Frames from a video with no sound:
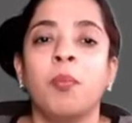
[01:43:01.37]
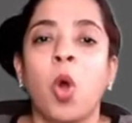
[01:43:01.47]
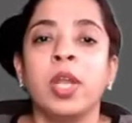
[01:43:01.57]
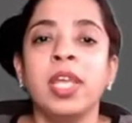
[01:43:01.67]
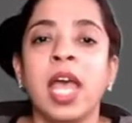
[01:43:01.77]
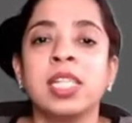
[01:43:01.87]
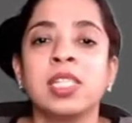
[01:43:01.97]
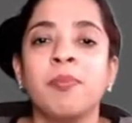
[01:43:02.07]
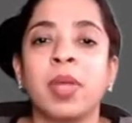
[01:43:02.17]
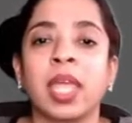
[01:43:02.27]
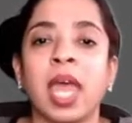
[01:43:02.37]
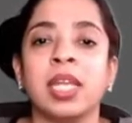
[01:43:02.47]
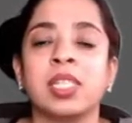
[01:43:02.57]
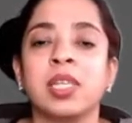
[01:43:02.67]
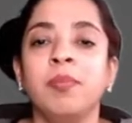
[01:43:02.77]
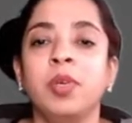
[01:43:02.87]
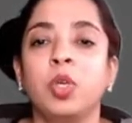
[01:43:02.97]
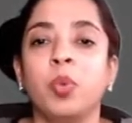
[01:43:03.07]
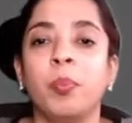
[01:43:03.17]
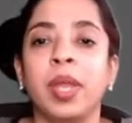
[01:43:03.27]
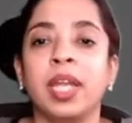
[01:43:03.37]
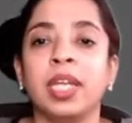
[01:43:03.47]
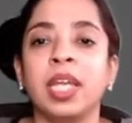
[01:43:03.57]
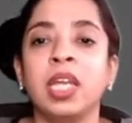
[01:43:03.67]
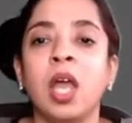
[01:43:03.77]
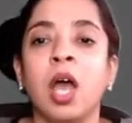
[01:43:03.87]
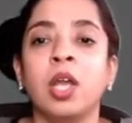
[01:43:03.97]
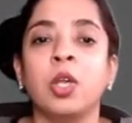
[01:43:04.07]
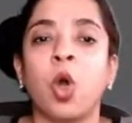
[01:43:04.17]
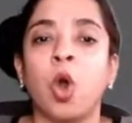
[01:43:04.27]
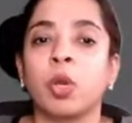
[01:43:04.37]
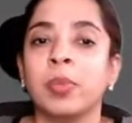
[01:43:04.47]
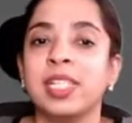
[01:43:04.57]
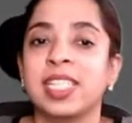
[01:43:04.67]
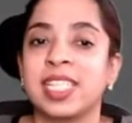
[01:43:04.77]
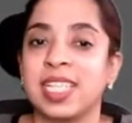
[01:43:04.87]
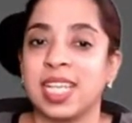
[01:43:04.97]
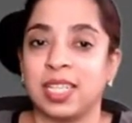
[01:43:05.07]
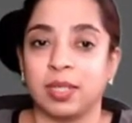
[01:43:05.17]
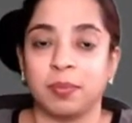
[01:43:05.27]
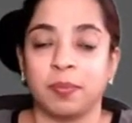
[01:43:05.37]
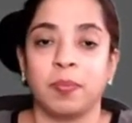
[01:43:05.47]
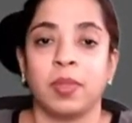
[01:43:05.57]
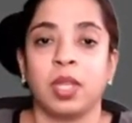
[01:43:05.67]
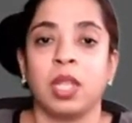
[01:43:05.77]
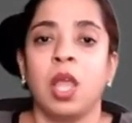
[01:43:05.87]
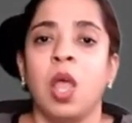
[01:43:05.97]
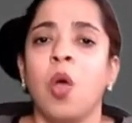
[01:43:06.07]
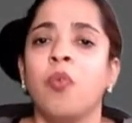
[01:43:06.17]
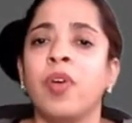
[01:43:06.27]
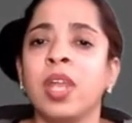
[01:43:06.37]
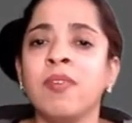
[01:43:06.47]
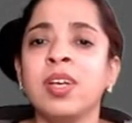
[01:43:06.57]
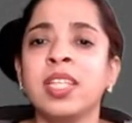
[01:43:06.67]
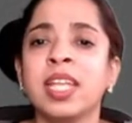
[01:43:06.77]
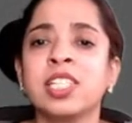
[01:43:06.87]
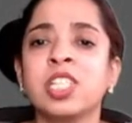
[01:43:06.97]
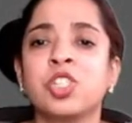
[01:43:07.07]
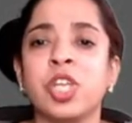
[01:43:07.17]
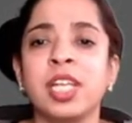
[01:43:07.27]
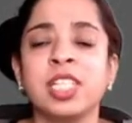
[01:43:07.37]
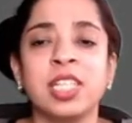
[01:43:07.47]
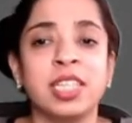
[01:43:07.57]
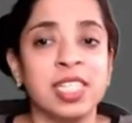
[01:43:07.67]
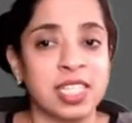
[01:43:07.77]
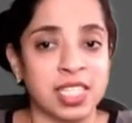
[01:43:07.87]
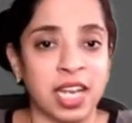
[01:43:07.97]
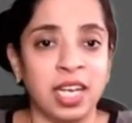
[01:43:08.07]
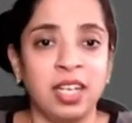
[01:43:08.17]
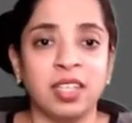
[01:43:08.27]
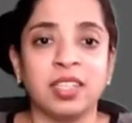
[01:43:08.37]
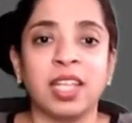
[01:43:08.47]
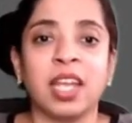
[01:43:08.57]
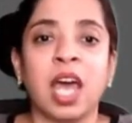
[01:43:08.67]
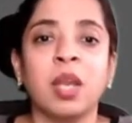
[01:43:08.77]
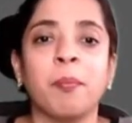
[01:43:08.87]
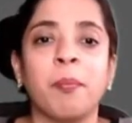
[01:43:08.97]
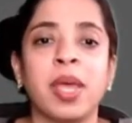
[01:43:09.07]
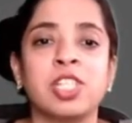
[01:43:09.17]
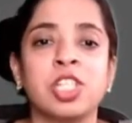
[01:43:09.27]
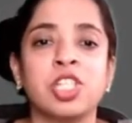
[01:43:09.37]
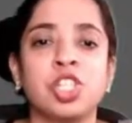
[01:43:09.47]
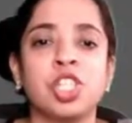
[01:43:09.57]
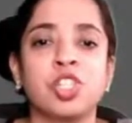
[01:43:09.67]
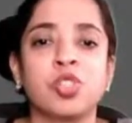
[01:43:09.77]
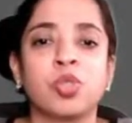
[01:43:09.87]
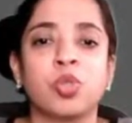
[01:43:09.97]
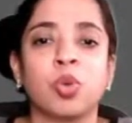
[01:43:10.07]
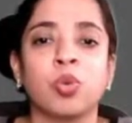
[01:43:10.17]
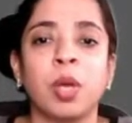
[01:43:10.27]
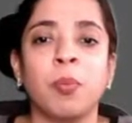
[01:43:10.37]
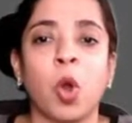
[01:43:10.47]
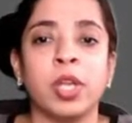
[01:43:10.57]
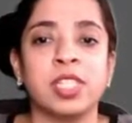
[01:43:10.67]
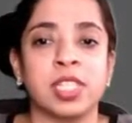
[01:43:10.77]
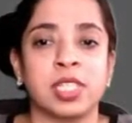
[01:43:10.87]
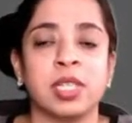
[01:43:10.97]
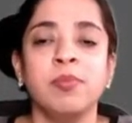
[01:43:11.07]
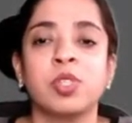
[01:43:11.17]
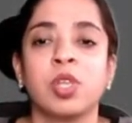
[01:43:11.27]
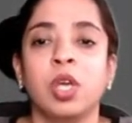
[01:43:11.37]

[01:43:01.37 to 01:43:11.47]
body has a mechanism to maintain a normal state. Whenever there is a change in this state, there are messages through the body systems